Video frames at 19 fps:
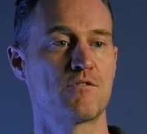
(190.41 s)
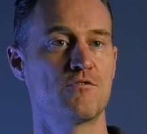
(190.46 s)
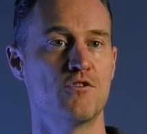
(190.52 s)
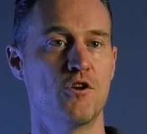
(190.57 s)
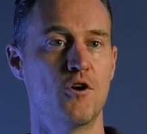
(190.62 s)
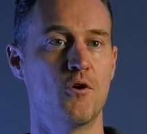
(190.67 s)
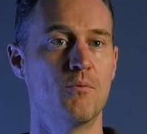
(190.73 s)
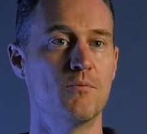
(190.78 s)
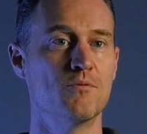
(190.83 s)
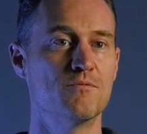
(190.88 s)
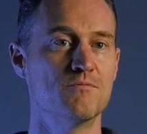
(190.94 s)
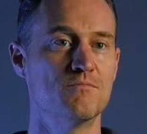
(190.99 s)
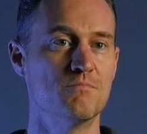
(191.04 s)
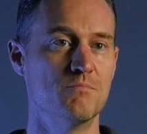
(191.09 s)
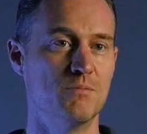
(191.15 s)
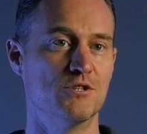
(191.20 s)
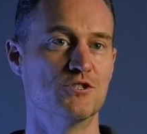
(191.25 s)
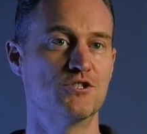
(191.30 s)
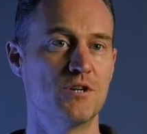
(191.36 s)
you know,
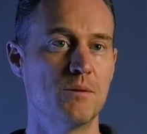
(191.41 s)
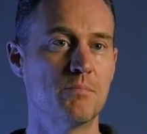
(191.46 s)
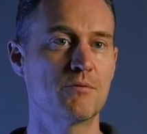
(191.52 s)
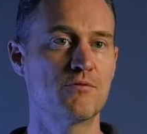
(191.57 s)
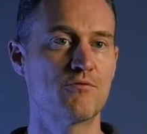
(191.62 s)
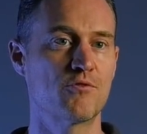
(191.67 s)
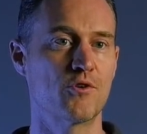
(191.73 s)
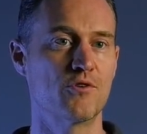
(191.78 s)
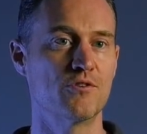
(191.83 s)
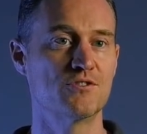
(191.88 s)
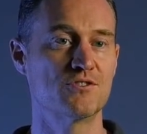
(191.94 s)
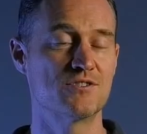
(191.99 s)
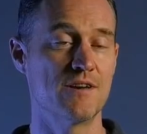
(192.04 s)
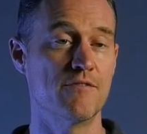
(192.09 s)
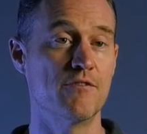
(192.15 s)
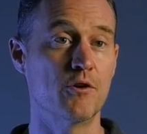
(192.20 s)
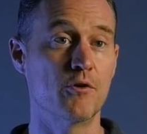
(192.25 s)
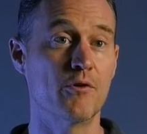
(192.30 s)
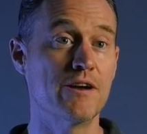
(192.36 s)
been shipped for
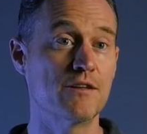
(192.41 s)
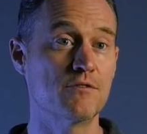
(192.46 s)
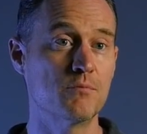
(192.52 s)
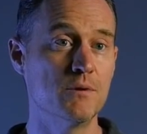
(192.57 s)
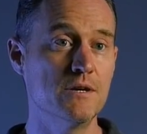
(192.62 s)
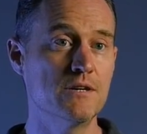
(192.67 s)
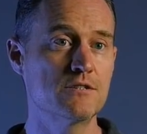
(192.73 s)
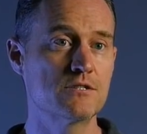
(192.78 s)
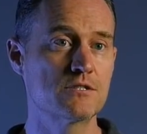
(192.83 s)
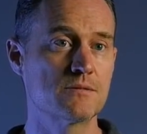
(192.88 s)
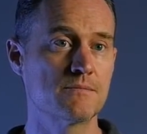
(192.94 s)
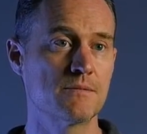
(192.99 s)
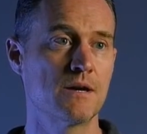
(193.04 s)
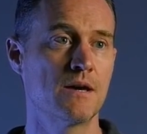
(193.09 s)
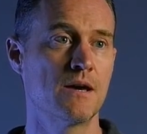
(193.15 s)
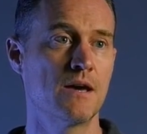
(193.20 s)
seven or eight weeks.